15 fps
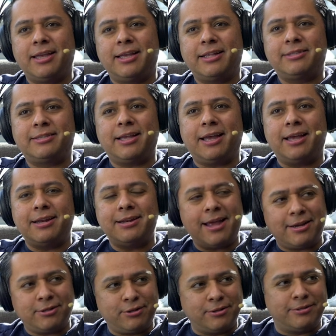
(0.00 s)
Yeah, it's yeah. a
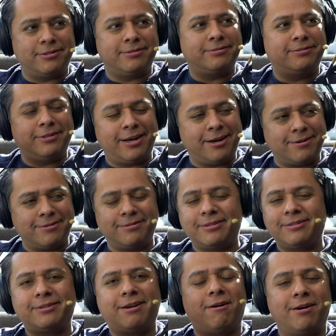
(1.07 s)
national, you
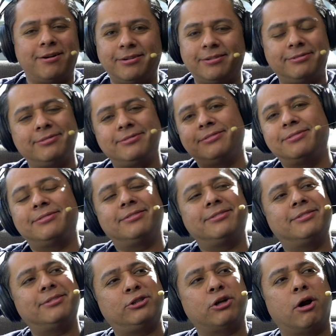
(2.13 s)
know, car
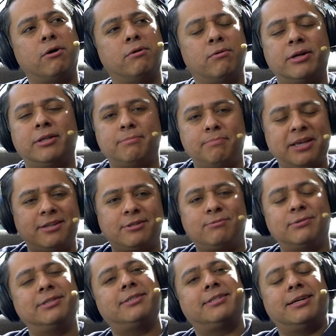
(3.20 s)
show, one of the biggest
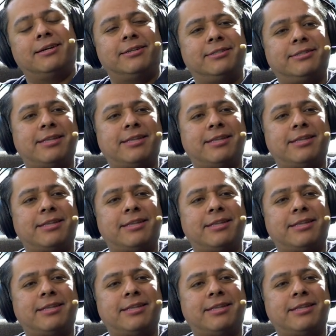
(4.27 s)
ones here in the